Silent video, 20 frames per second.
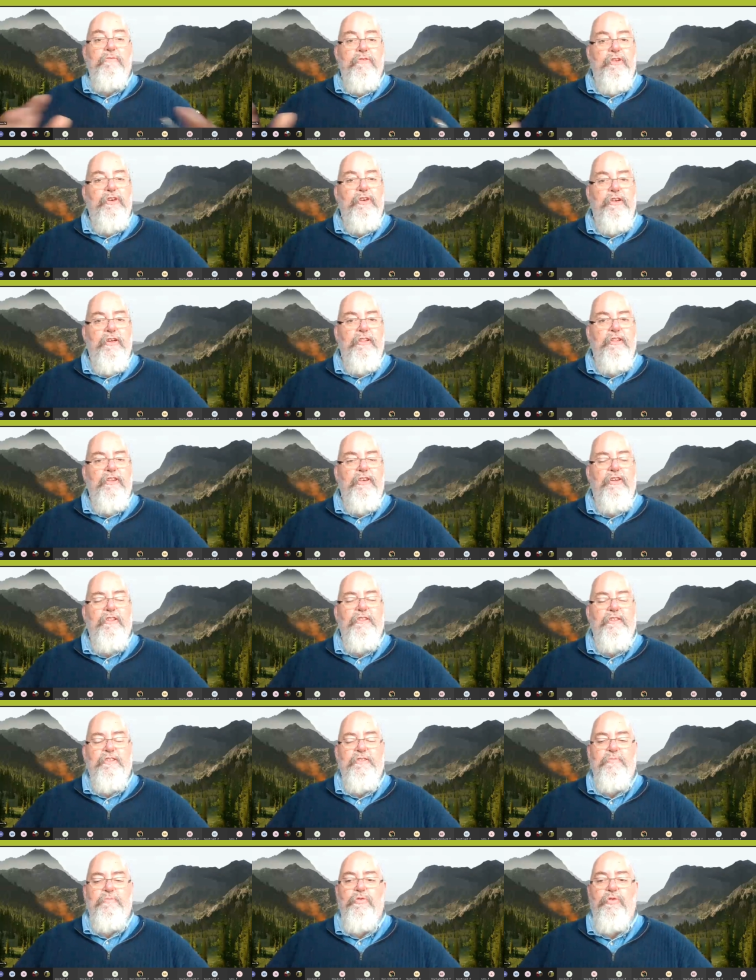I've learnt a lot
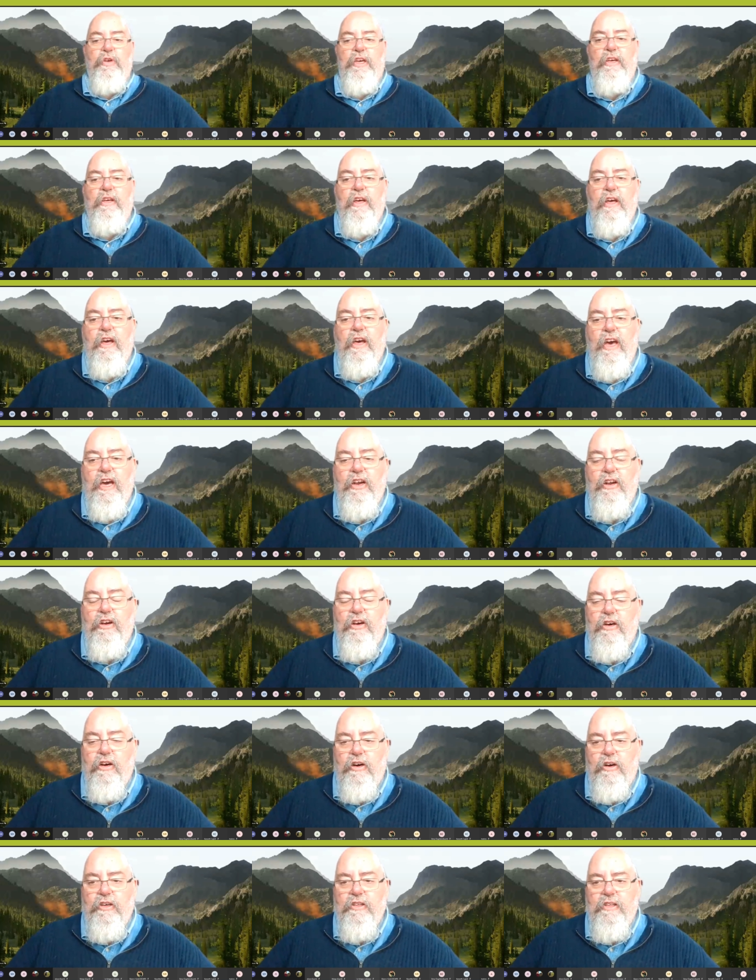this morning, and
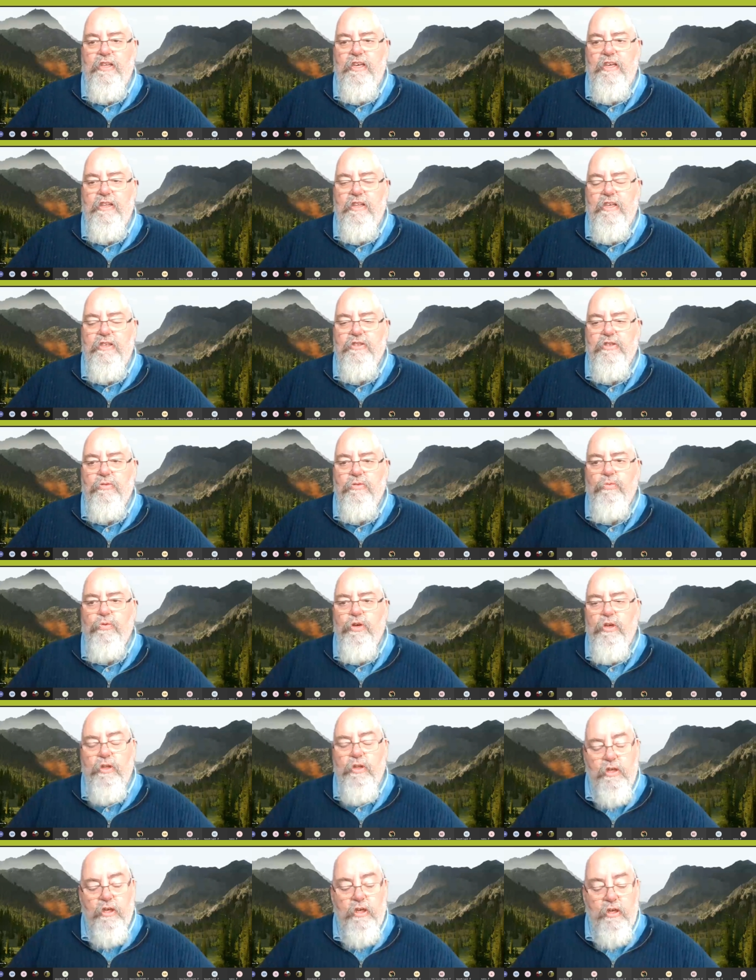I, I think that's a
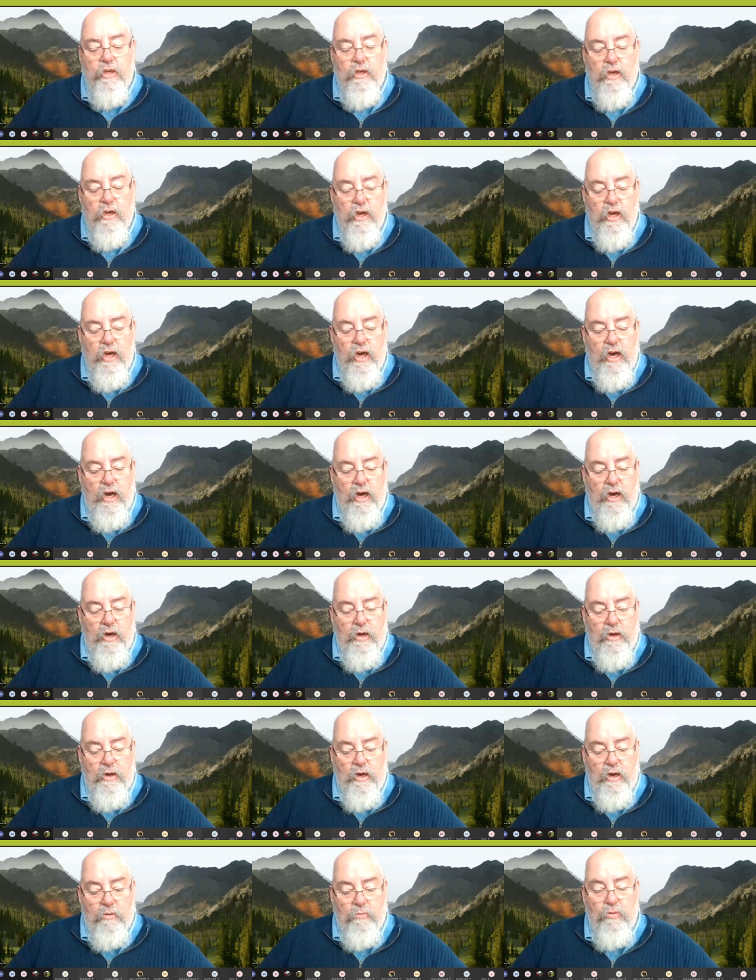really
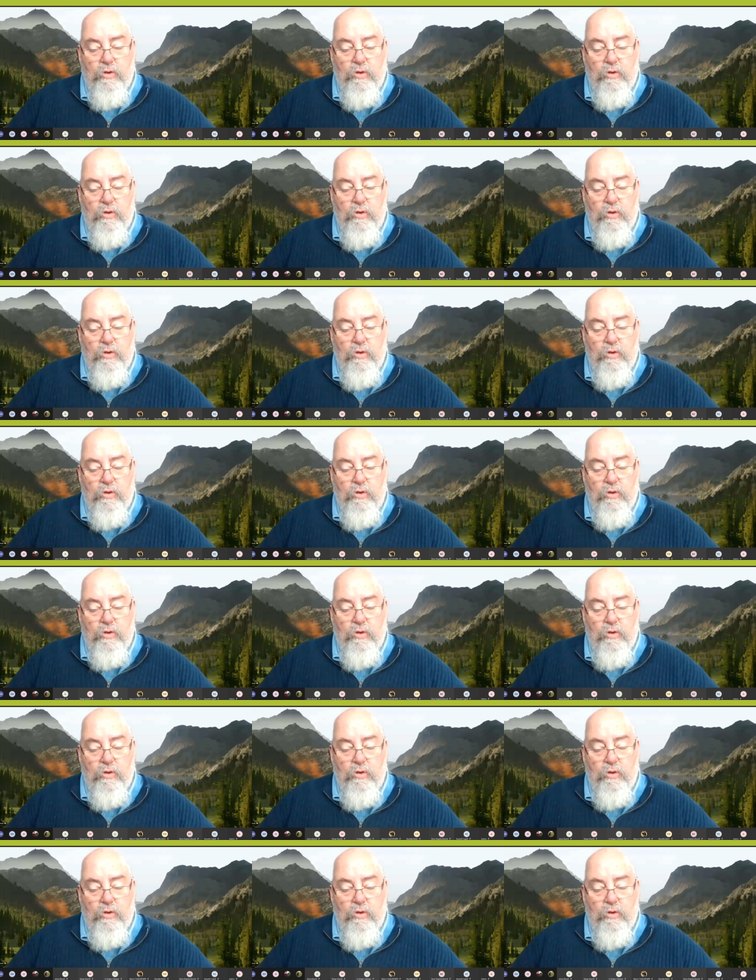uh,